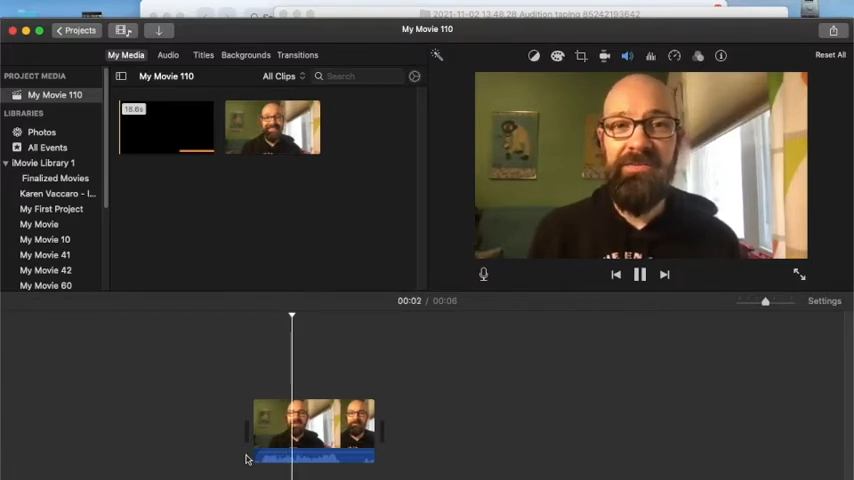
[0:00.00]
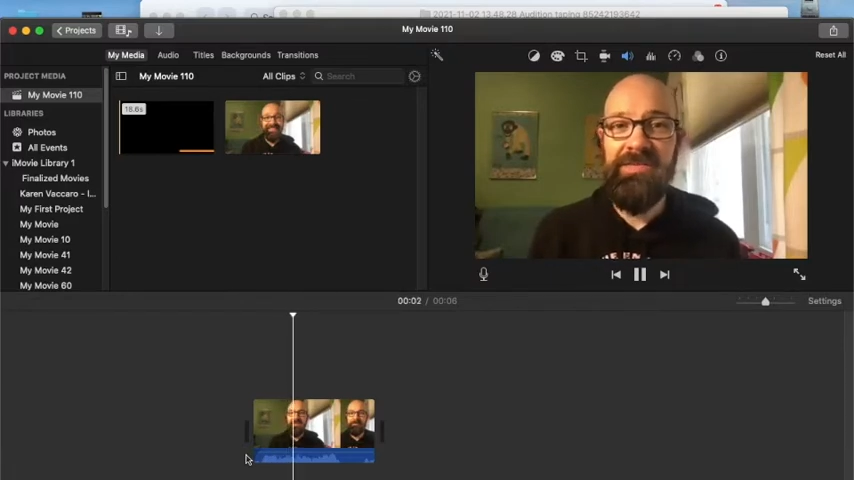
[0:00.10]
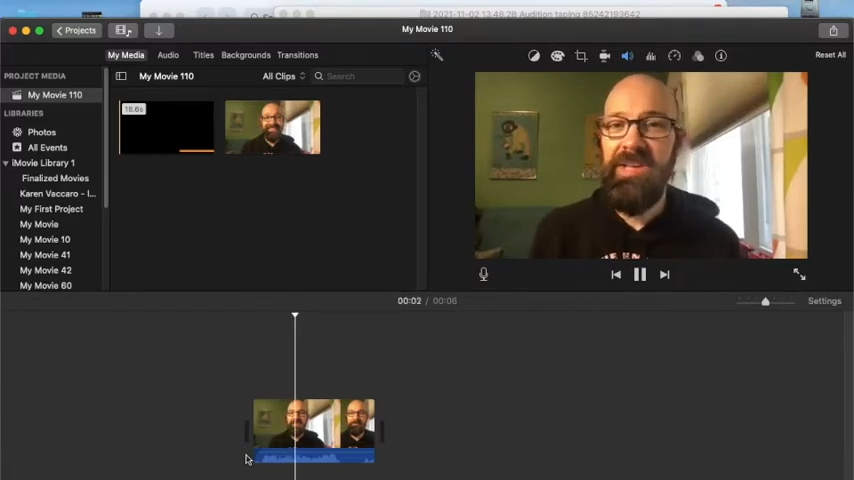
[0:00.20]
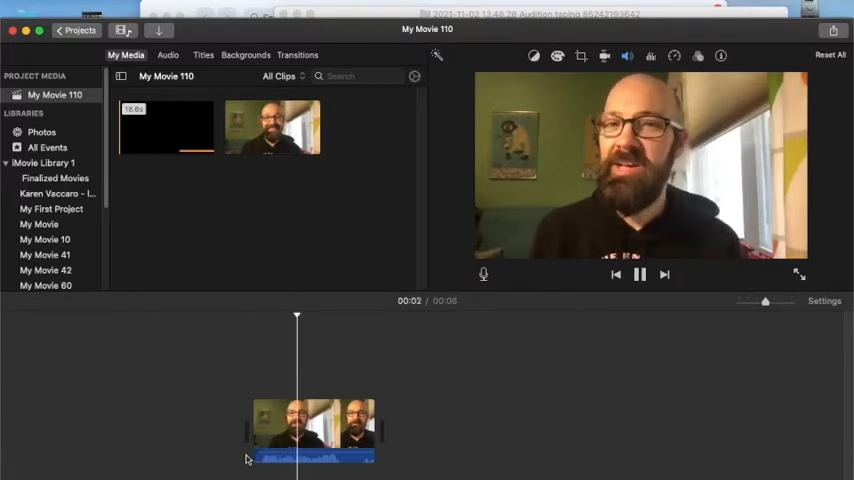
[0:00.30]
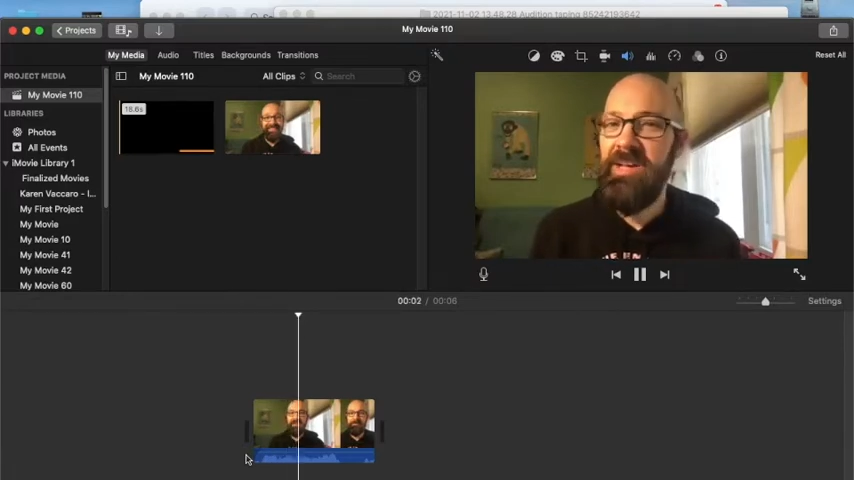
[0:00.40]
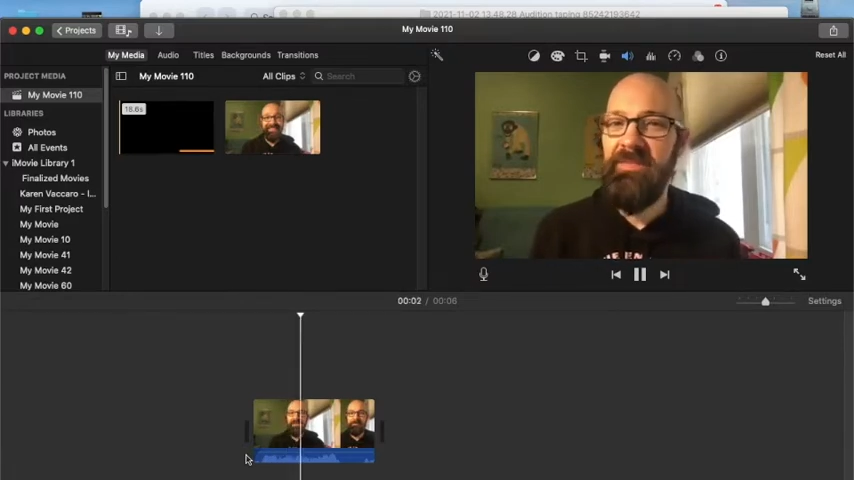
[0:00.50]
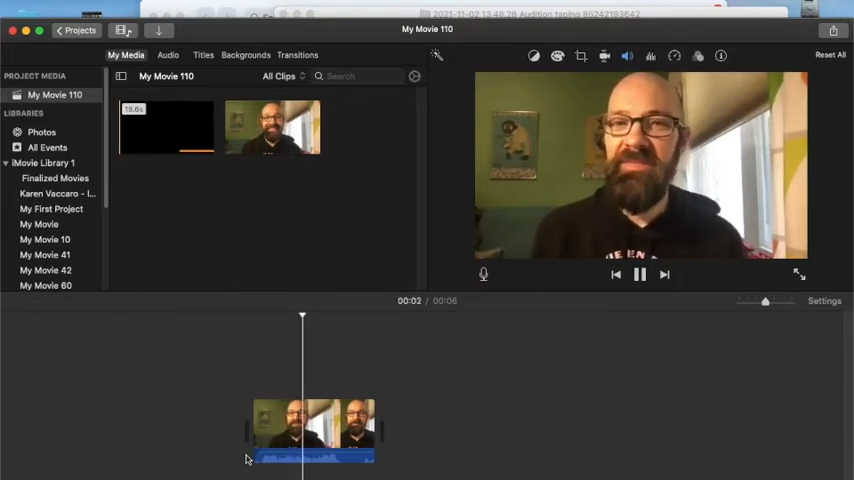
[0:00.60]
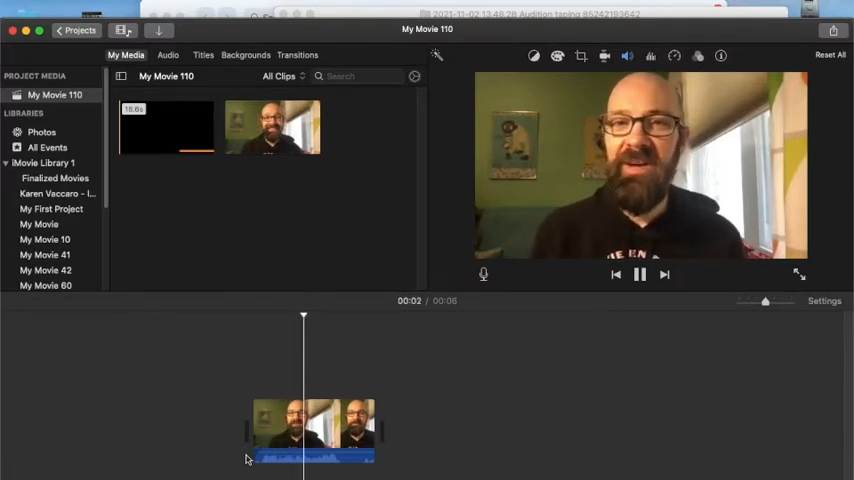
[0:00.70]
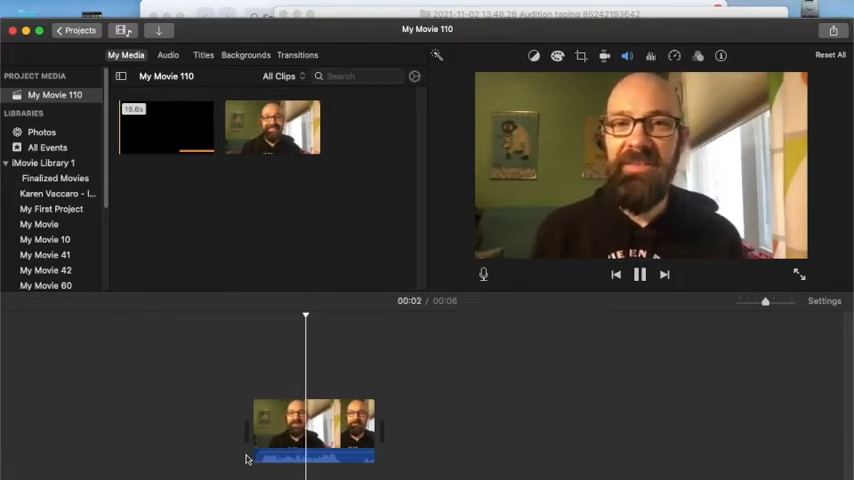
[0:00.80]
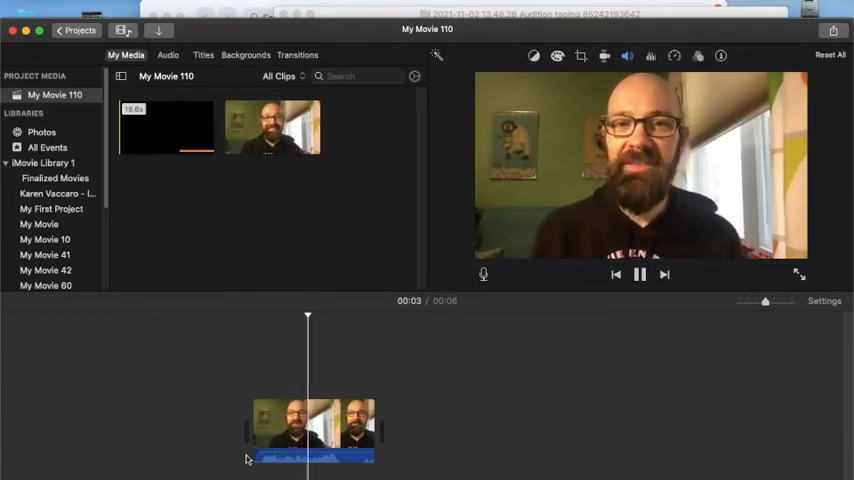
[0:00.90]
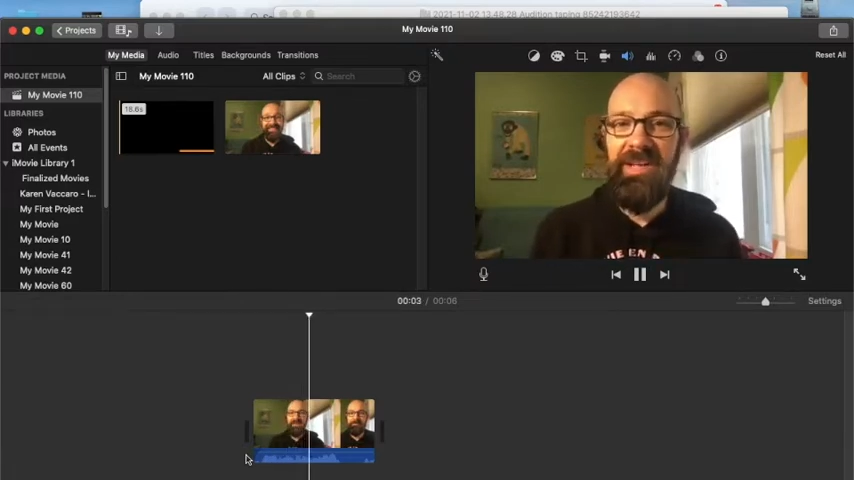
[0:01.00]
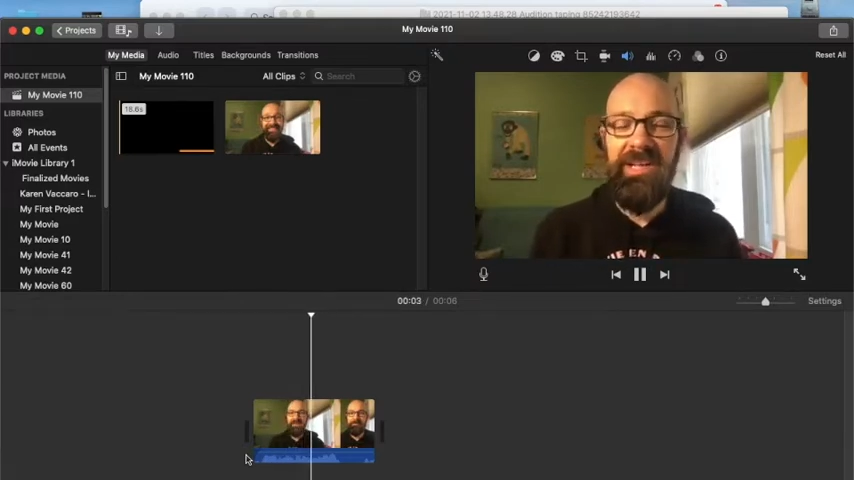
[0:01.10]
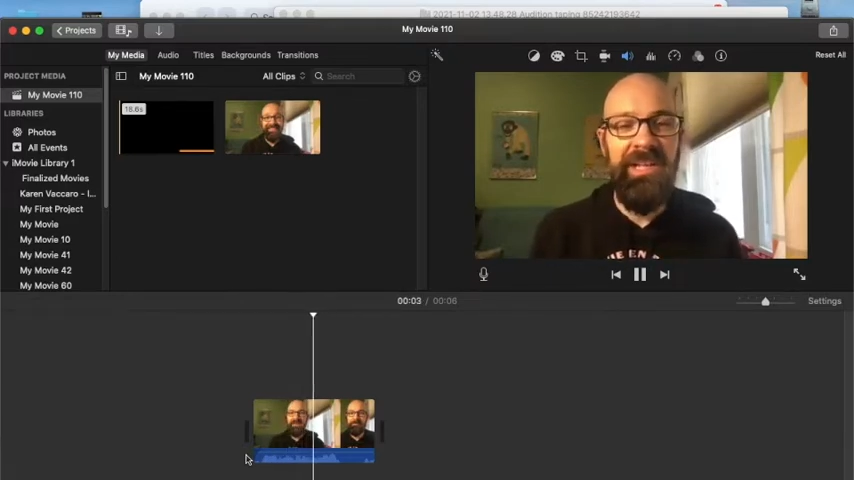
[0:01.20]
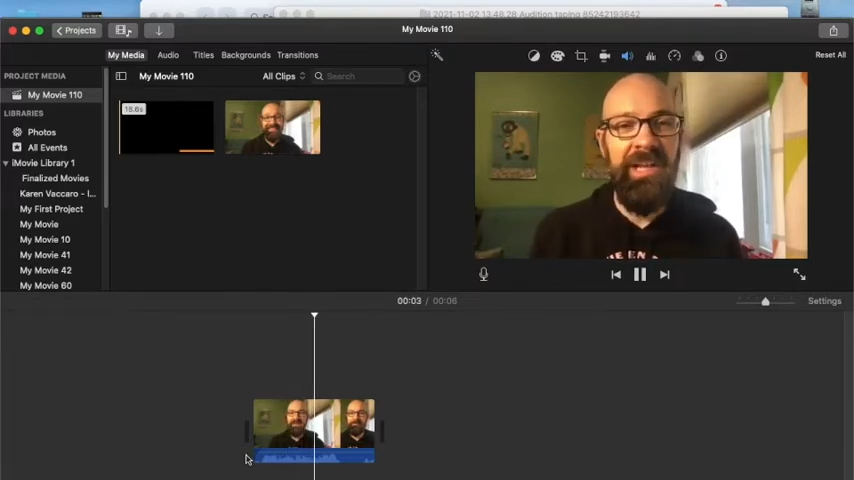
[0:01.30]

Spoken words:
I'm 5'8", and I'm